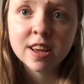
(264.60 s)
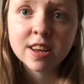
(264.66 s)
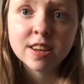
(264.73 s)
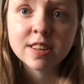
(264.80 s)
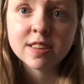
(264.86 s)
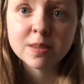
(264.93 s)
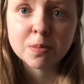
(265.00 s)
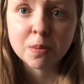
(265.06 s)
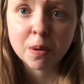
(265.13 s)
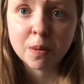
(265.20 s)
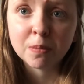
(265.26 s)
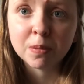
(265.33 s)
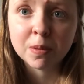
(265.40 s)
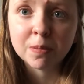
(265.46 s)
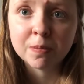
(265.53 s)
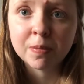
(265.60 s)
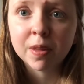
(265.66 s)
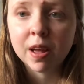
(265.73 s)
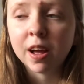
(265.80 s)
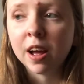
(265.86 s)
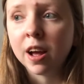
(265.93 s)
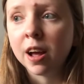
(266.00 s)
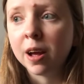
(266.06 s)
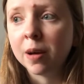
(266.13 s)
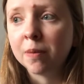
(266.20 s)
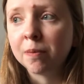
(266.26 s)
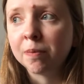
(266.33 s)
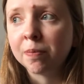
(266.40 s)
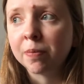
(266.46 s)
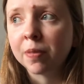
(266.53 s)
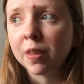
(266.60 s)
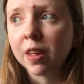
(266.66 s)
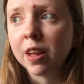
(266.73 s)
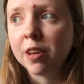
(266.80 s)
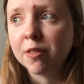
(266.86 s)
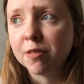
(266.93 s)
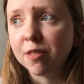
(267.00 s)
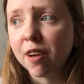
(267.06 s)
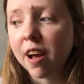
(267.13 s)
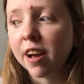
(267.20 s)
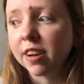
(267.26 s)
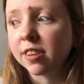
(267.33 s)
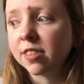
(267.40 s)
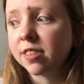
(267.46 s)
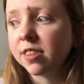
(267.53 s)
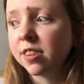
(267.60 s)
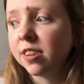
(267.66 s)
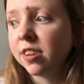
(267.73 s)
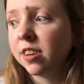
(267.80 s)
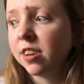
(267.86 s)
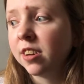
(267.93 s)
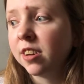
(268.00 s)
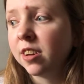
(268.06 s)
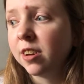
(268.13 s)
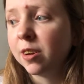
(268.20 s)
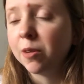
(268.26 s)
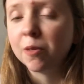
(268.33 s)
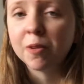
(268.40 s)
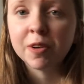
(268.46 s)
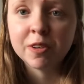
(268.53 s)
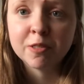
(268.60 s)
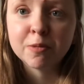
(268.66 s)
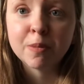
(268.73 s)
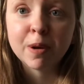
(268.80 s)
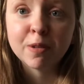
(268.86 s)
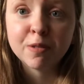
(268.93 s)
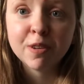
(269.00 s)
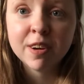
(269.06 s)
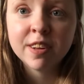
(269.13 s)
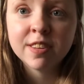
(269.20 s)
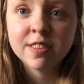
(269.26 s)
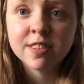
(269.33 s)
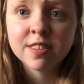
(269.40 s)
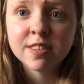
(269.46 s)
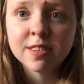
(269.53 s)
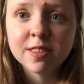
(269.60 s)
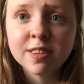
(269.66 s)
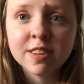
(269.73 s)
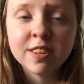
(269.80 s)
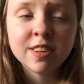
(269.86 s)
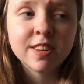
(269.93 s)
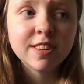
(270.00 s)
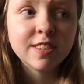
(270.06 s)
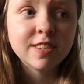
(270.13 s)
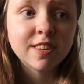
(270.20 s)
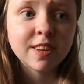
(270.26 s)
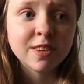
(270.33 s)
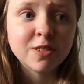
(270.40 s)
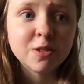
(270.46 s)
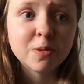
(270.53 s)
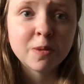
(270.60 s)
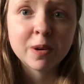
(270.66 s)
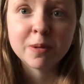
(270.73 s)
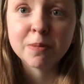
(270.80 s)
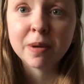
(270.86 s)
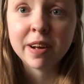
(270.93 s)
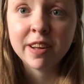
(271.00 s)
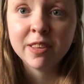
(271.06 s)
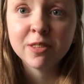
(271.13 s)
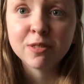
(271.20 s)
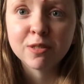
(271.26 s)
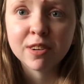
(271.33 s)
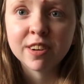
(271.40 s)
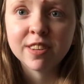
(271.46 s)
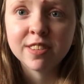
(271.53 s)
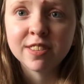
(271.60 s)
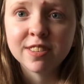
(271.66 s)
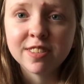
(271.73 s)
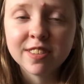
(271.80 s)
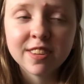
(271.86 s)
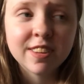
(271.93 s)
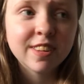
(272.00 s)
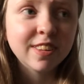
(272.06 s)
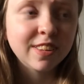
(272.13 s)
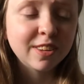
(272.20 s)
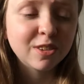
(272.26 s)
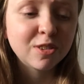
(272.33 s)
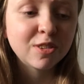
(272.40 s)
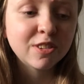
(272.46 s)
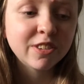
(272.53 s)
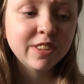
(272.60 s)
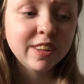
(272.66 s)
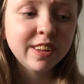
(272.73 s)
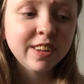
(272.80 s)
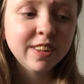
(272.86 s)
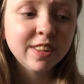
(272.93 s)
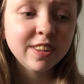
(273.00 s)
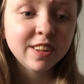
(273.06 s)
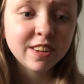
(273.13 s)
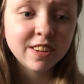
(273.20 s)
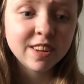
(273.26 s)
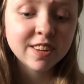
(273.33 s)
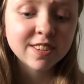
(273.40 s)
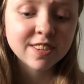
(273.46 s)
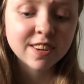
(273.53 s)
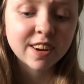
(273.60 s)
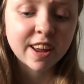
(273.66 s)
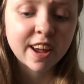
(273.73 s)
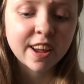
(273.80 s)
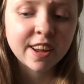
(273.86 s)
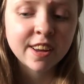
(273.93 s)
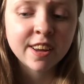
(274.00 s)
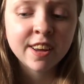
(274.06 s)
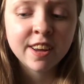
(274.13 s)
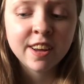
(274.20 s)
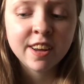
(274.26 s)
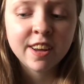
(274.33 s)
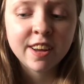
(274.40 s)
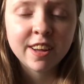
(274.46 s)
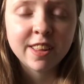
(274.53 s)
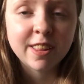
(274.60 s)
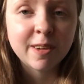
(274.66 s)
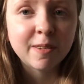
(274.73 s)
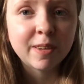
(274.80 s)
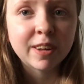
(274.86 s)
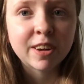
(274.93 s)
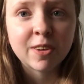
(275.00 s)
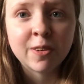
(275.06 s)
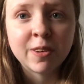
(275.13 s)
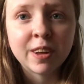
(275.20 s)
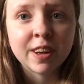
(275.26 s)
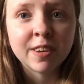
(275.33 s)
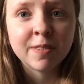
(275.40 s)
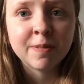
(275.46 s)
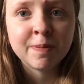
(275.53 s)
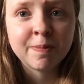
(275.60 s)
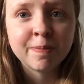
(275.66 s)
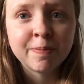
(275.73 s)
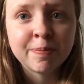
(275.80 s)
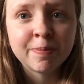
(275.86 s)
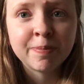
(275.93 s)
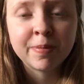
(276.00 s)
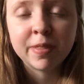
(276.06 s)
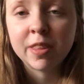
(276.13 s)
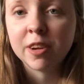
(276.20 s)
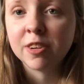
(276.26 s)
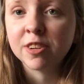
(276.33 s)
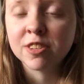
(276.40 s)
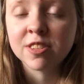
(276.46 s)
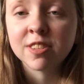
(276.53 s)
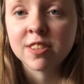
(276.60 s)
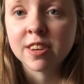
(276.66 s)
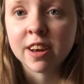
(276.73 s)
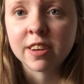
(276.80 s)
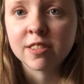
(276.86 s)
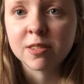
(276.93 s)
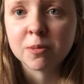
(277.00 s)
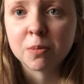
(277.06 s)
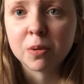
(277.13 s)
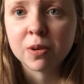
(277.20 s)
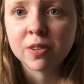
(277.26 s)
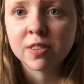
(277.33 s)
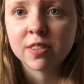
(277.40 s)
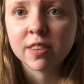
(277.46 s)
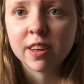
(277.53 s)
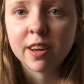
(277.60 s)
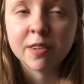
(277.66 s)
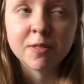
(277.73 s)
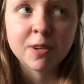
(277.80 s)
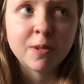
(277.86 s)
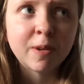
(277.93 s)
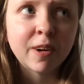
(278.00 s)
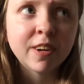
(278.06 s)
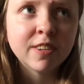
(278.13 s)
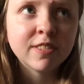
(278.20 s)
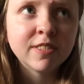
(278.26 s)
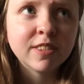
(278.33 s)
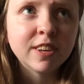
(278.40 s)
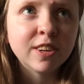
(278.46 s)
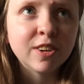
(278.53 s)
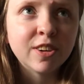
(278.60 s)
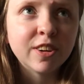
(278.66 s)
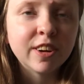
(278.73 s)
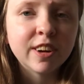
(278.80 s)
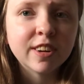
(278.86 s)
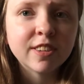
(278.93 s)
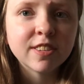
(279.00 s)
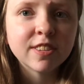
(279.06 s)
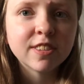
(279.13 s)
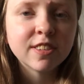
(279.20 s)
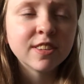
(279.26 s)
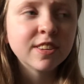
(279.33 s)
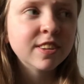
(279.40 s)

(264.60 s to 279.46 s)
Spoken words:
it's a problem. In fact, one of my friends said to one of my other friends literally yesterday, they were like, oh yeah, there are just stacks of books everywhere in her house.